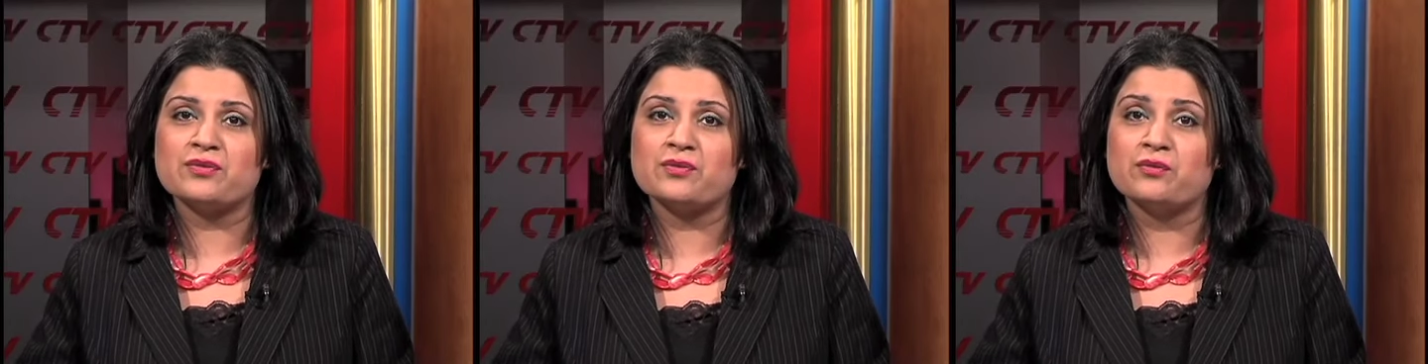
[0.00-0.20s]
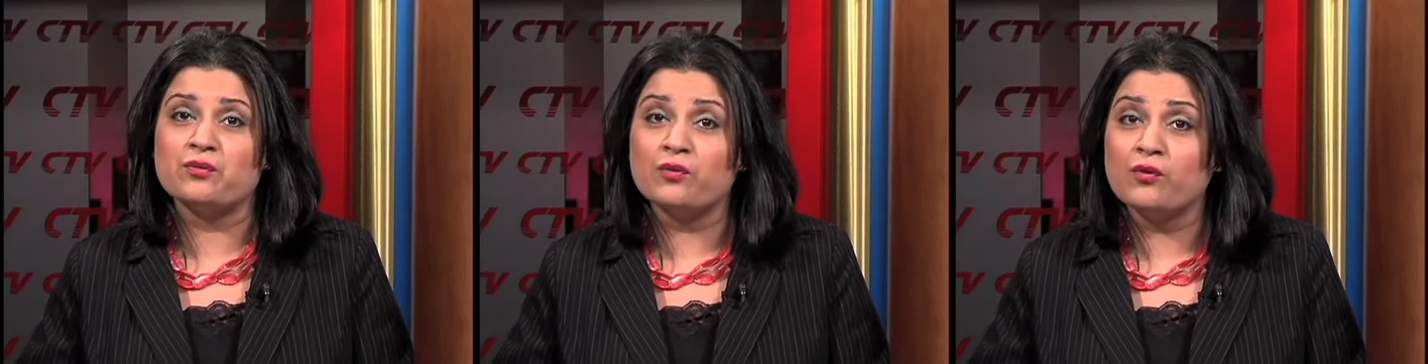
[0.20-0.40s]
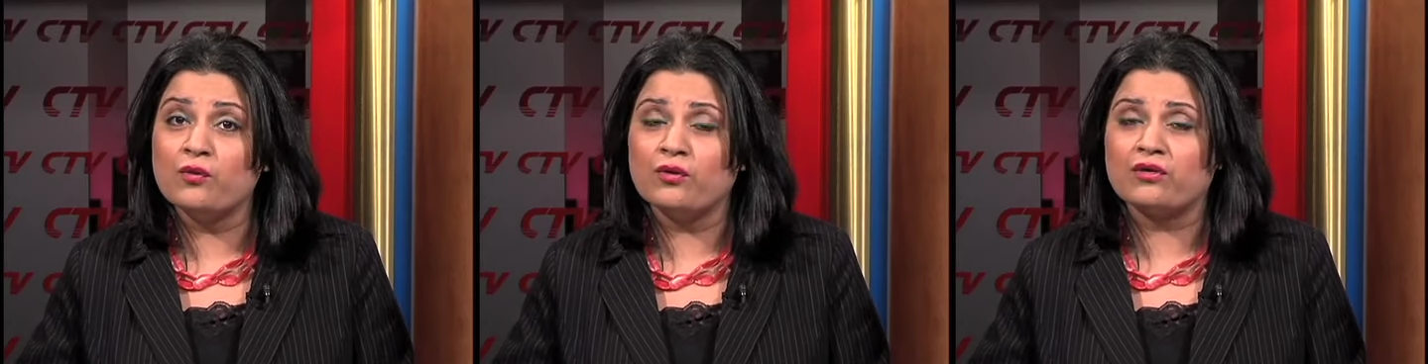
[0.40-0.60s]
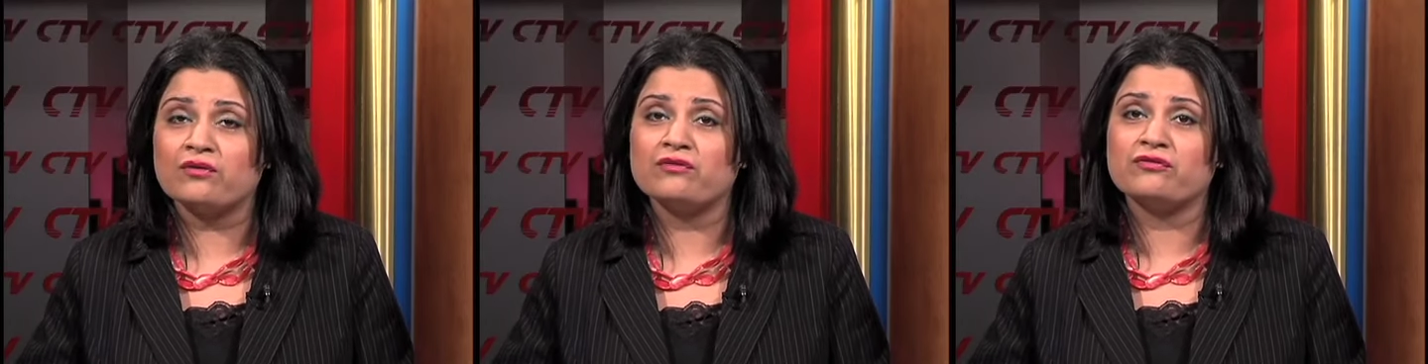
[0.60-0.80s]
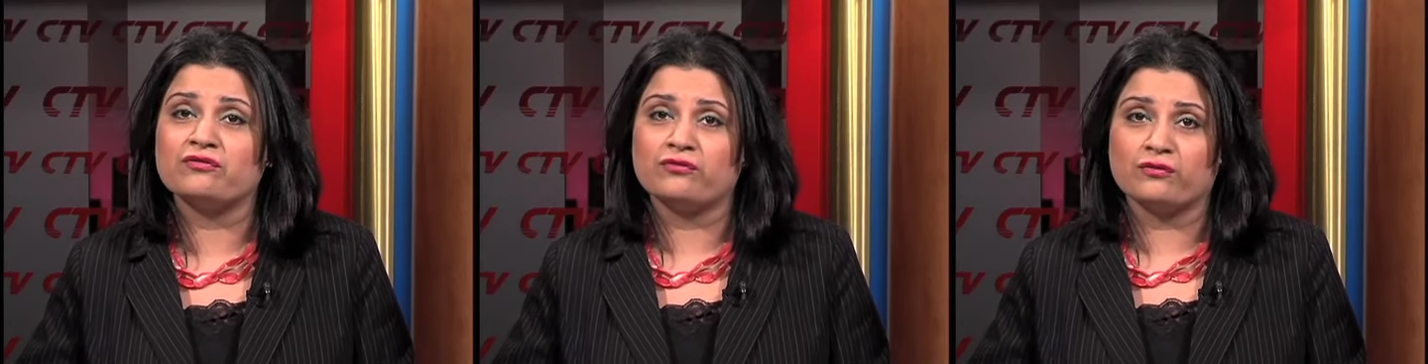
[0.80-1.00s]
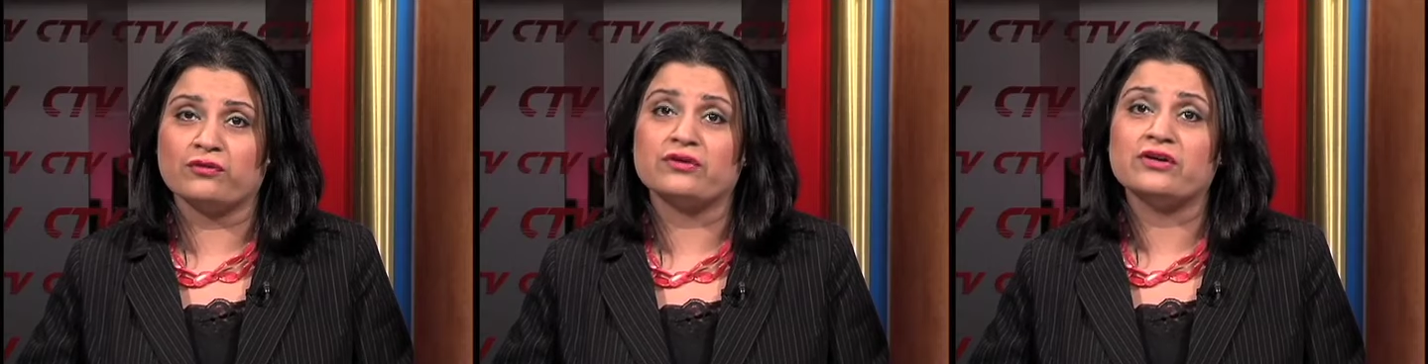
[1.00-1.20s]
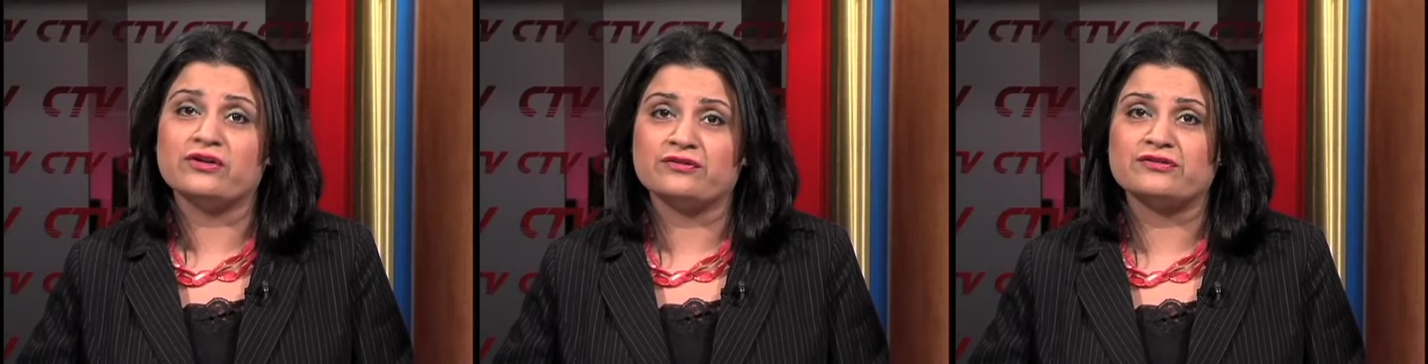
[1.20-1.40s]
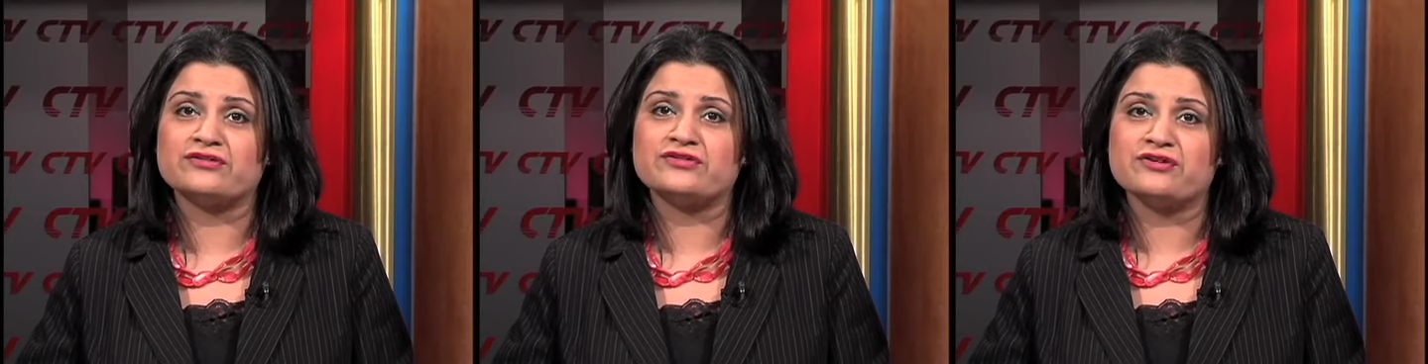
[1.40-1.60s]
more for the
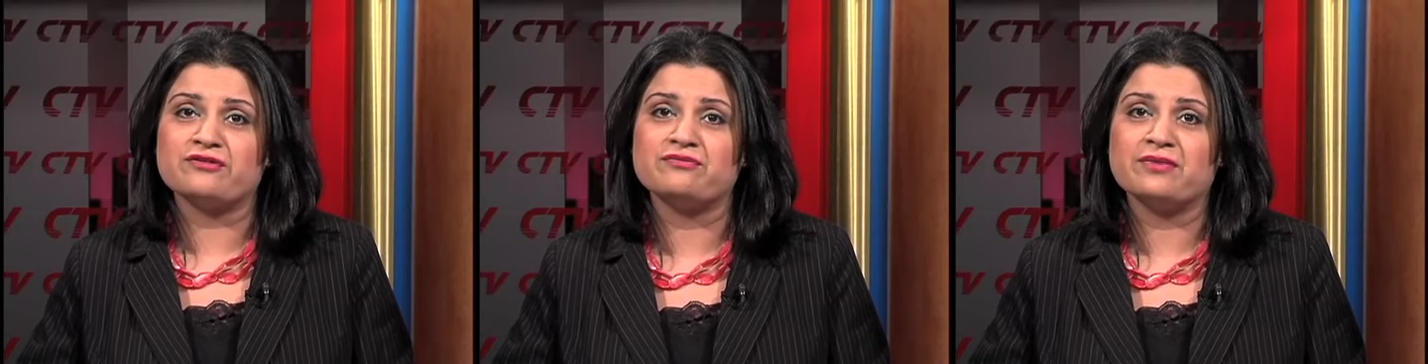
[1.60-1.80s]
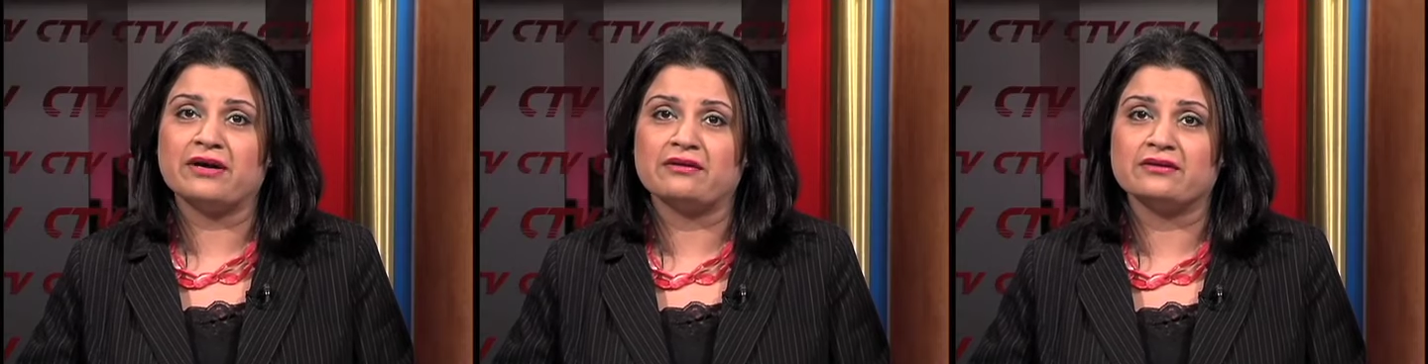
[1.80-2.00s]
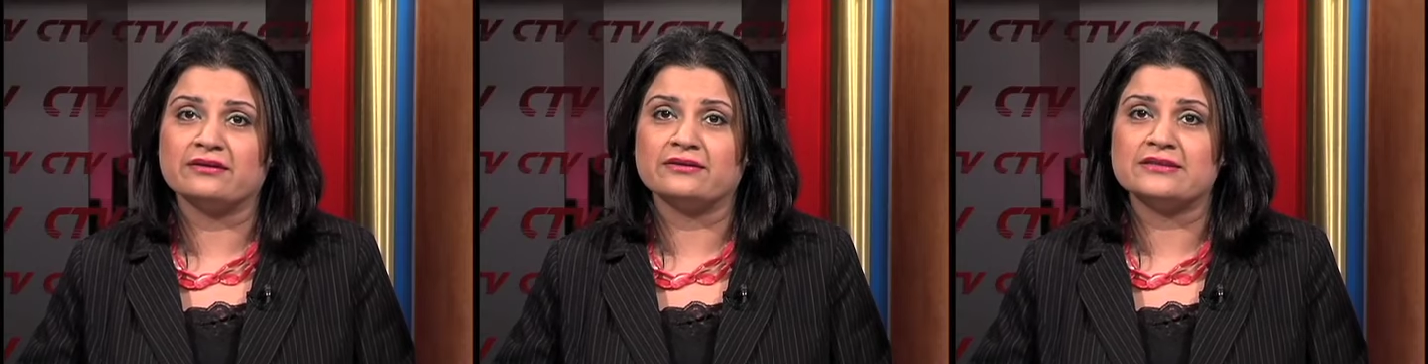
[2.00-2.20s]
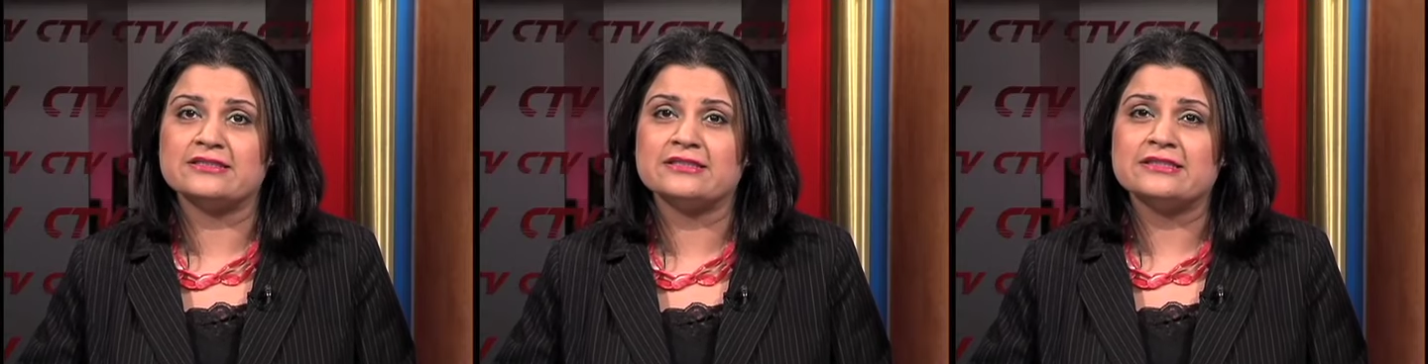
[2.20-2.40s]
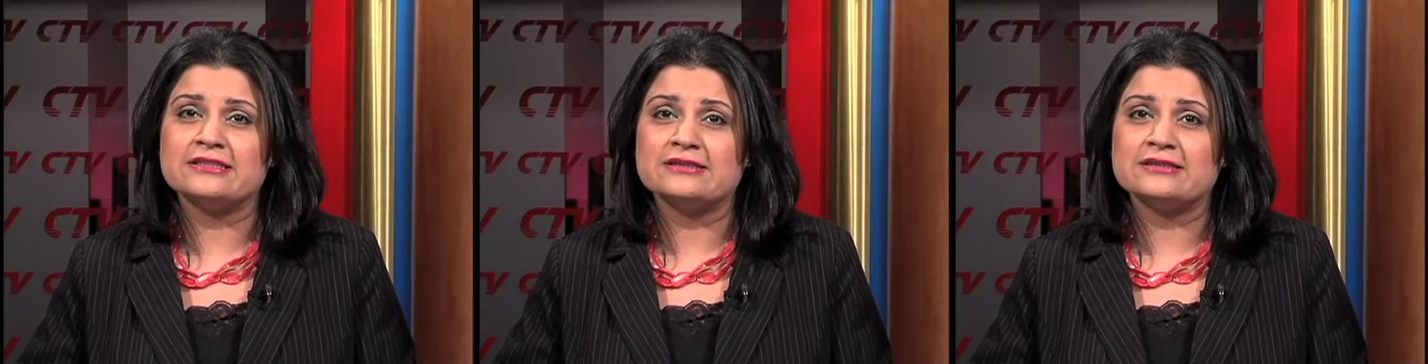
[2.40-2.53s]
University of Maryland